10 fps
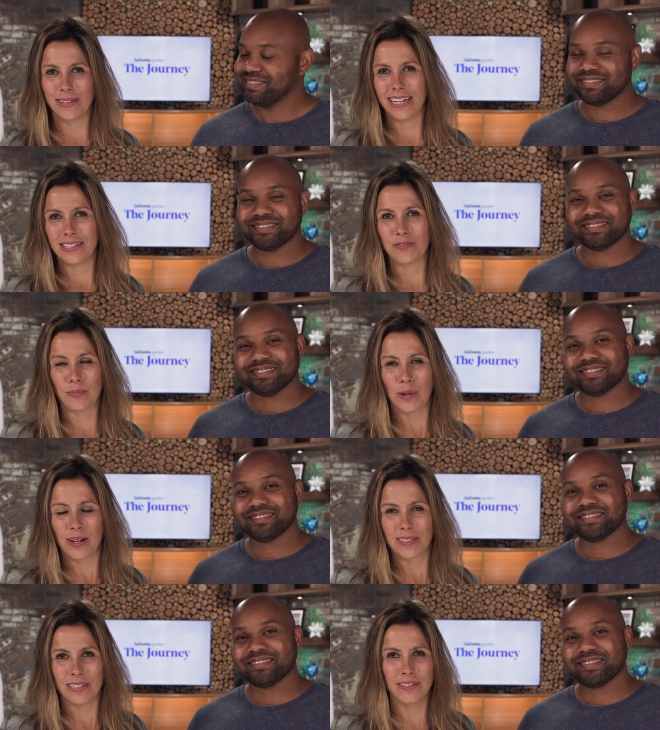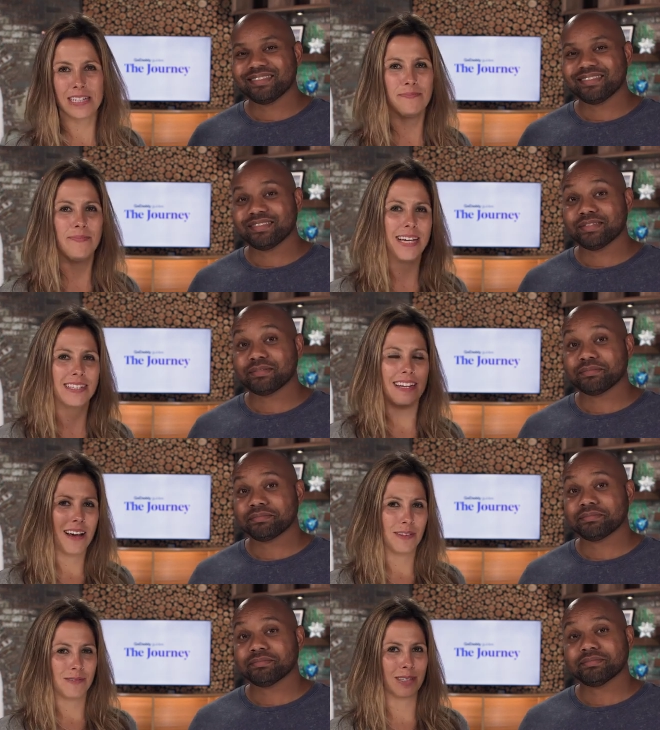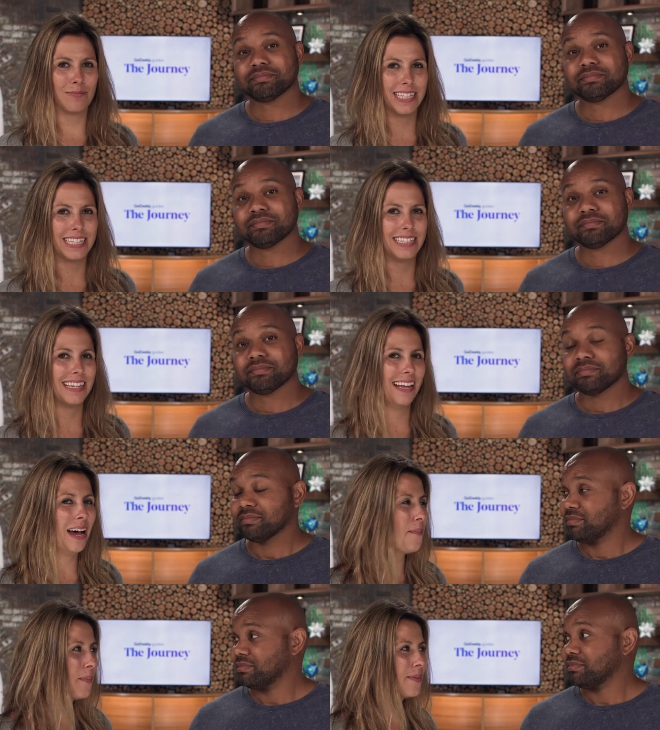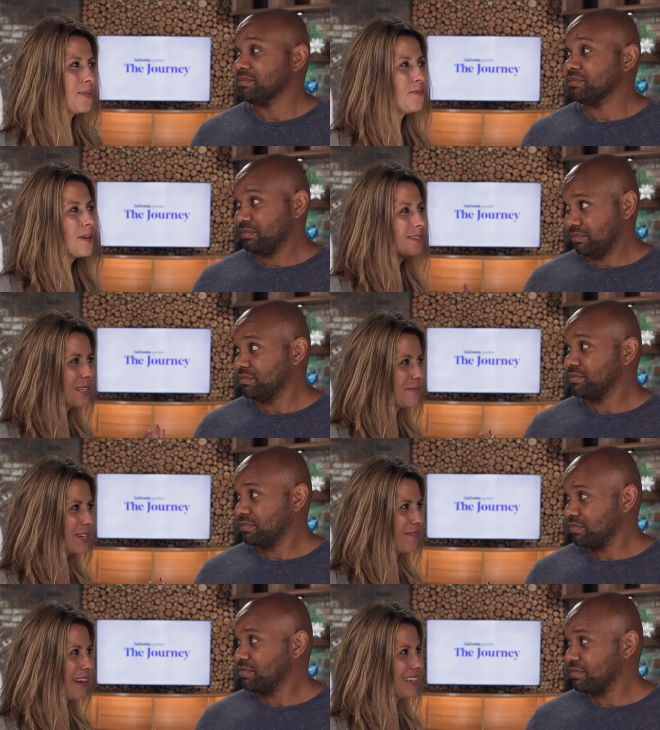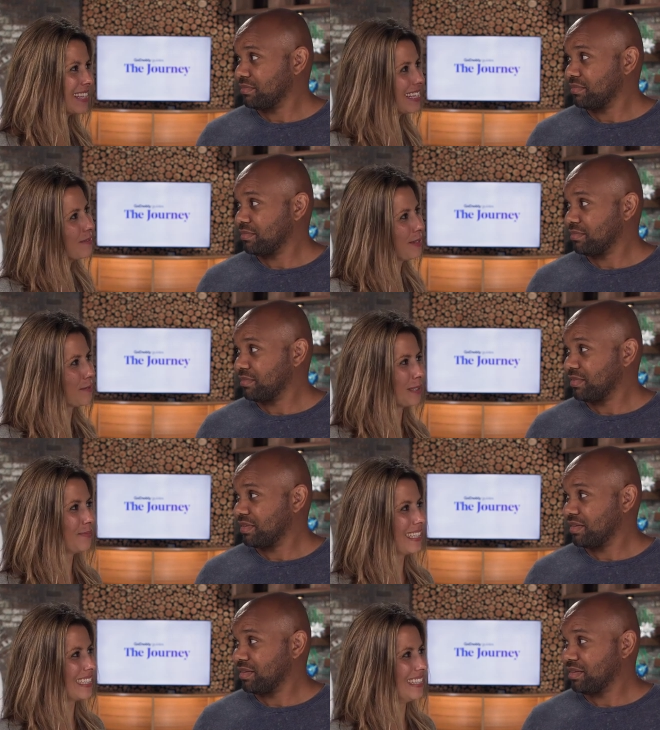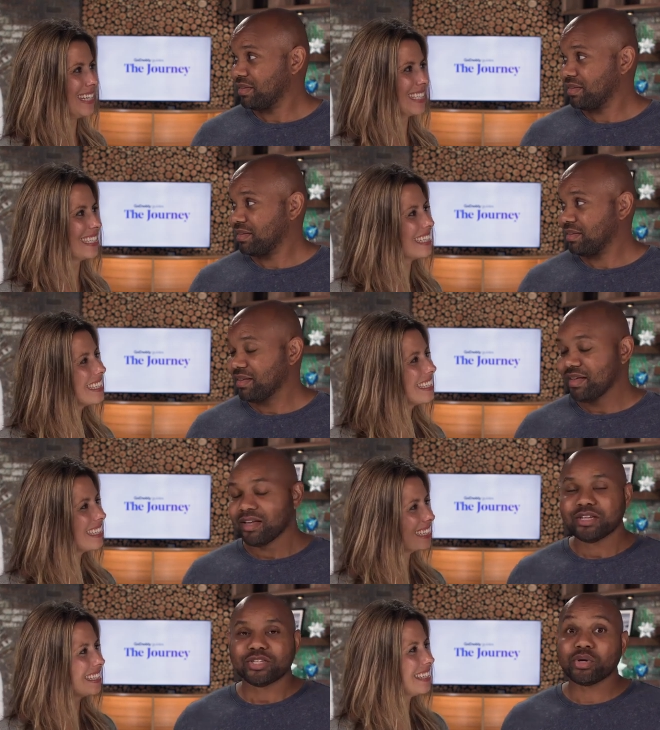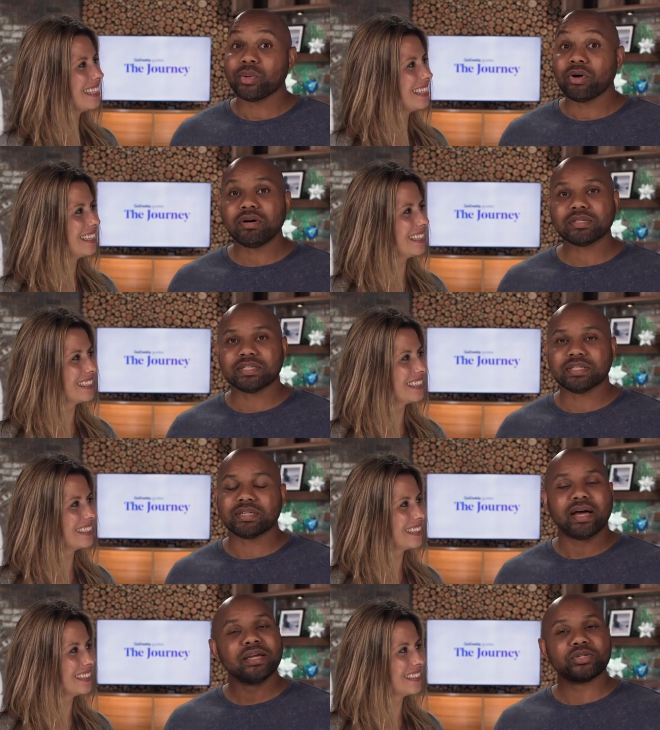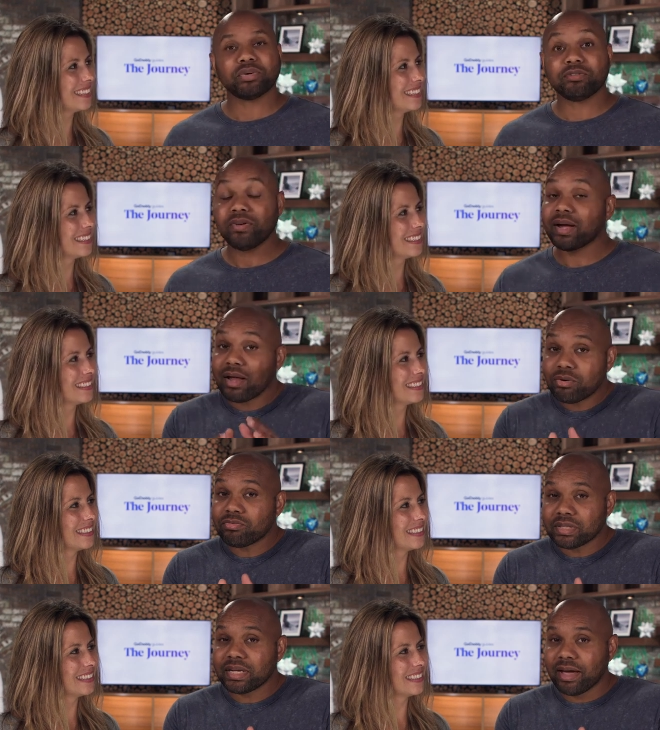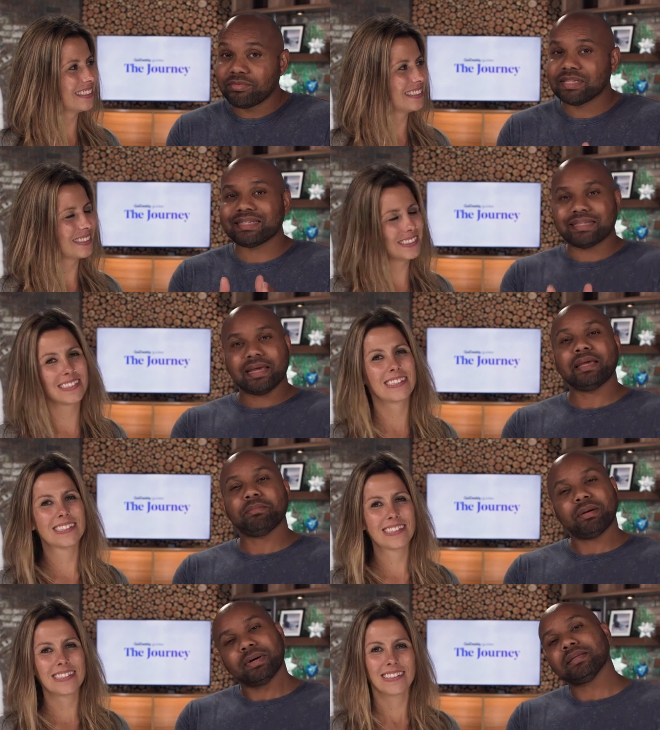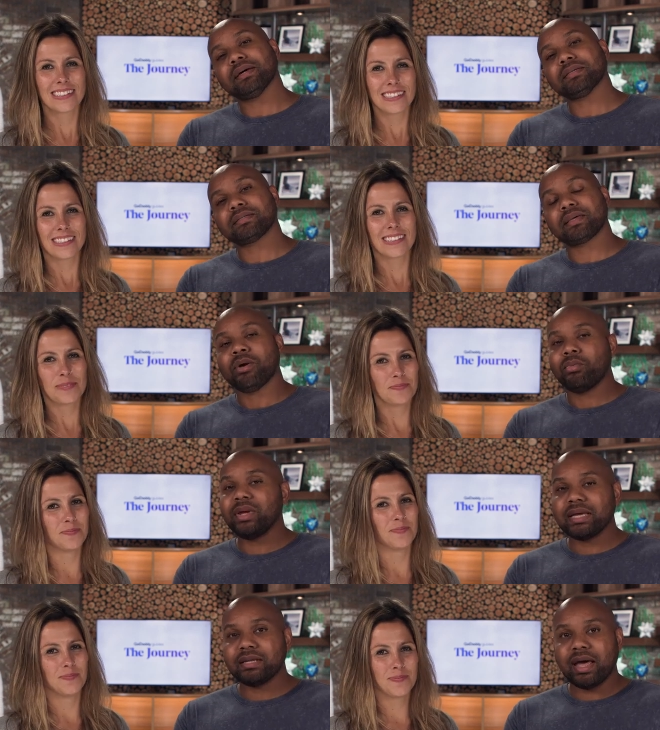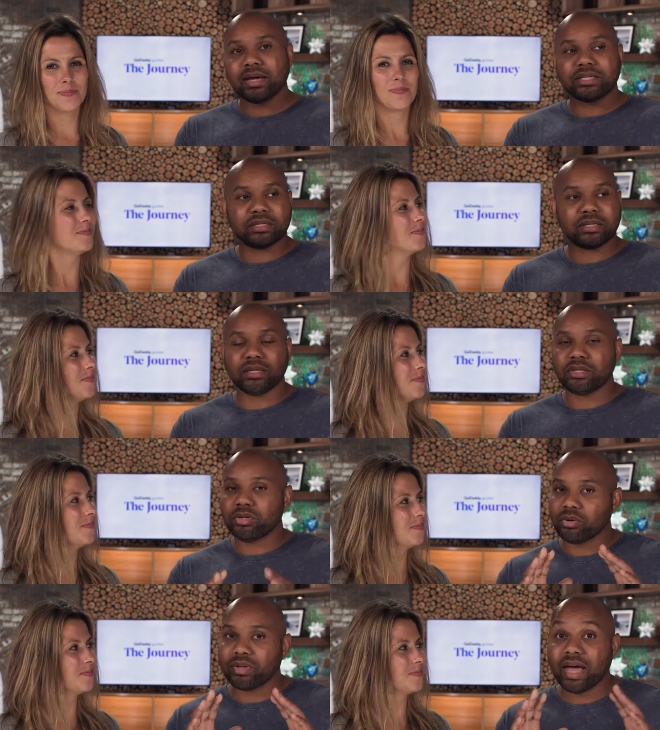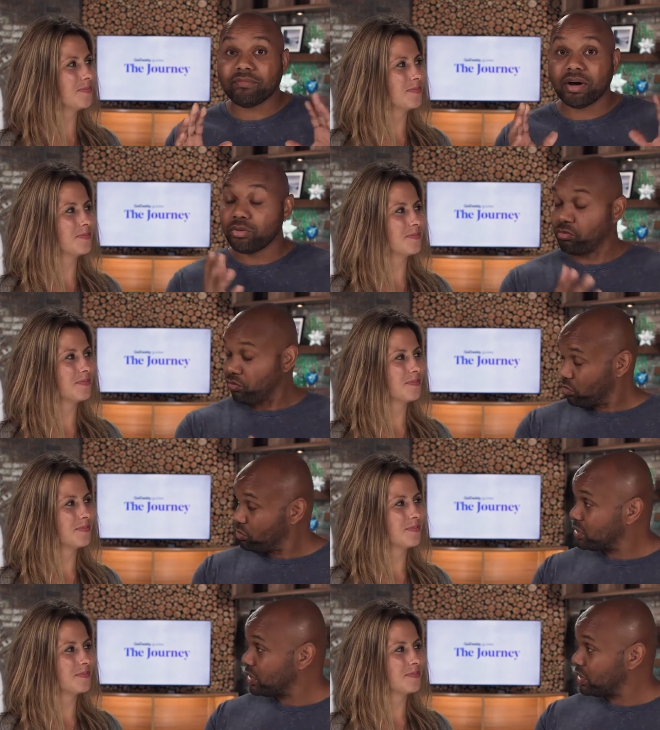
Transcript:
Speaker 1: place for productivity based on how the workplace is set up. What are some of your favorite things about the workplace in Austin?
Speaker 2: So in Austin, I enjoy the fact I don't really have to stay by my desk. Mm-hmm. We can actually, you know, they have other rooms